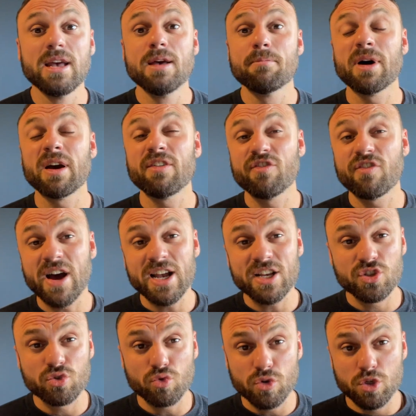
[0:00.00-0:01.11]
My fat
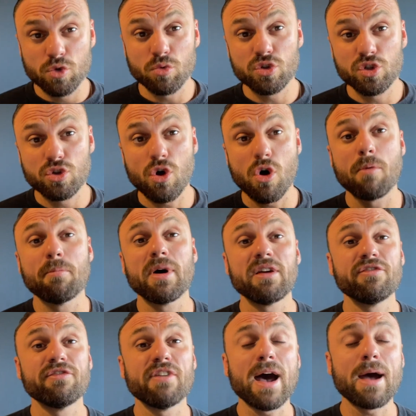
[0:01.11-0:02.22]
storage will stop, my
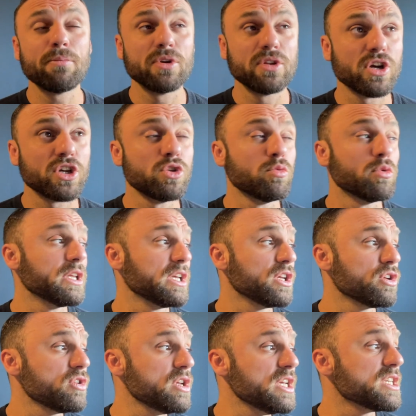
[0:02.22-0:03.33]
fat production will
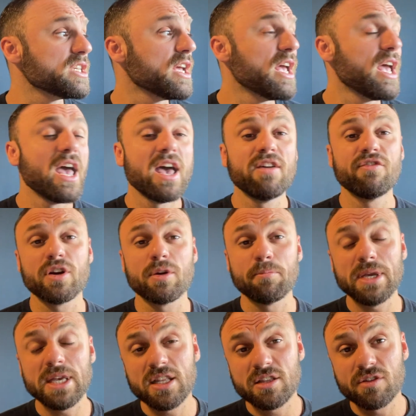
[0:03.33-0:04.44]
increase, and for a
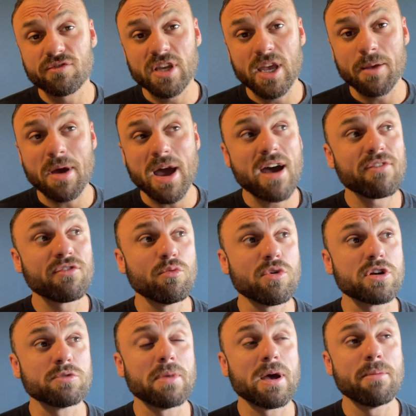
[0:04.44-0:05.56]
period of time
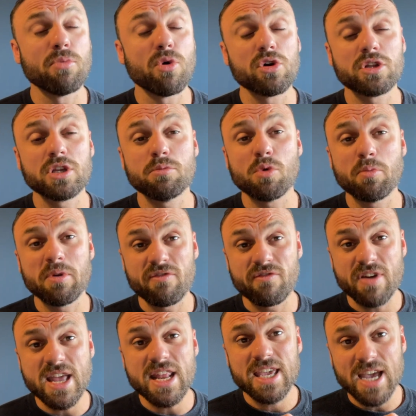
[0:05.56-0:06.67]
afterwards, my body will be
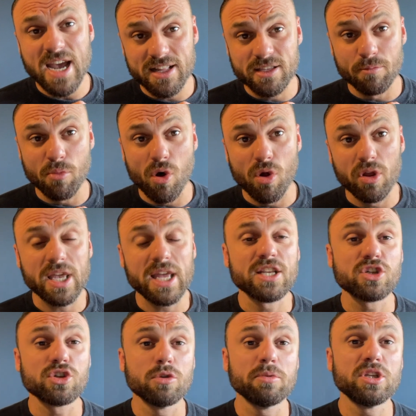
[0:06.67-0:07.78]
very catabolic and
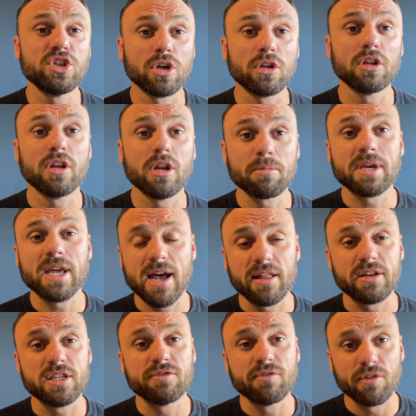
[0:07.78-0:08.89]
it's going to be churning up
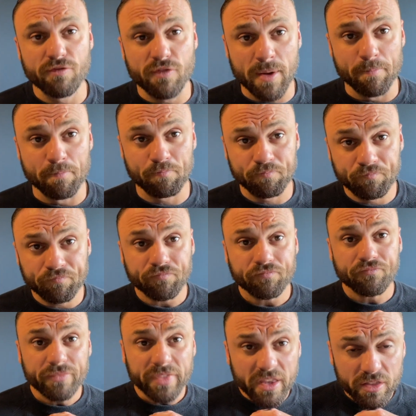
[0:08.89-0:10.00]
calories for fun.
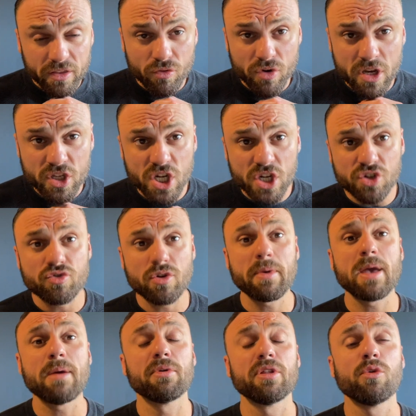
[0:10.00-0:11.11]
Now, just
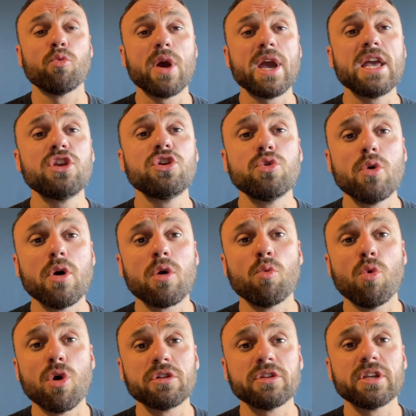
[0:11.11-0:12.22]
remember that when you are
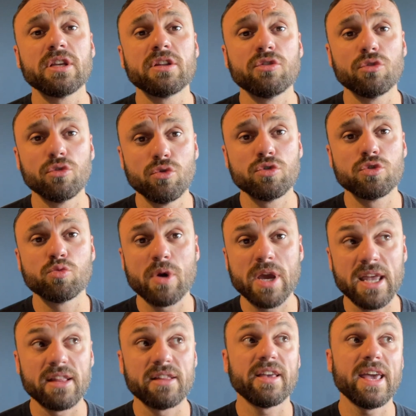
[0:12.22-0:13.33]
wanting to lose
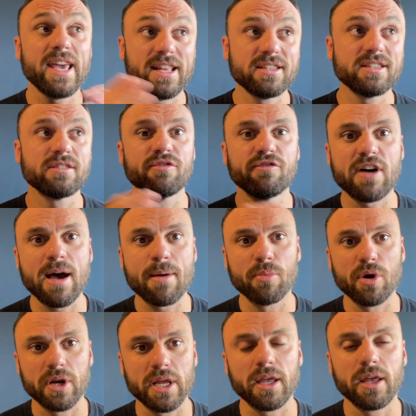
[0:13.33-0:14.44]
weight, hence fat
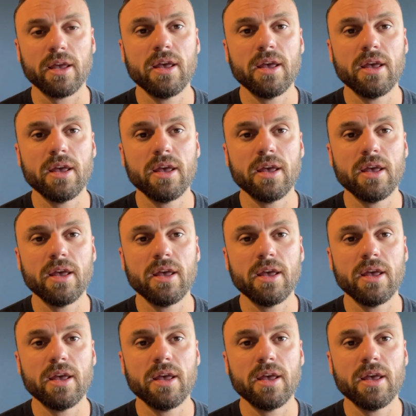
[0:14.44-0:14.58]
burning,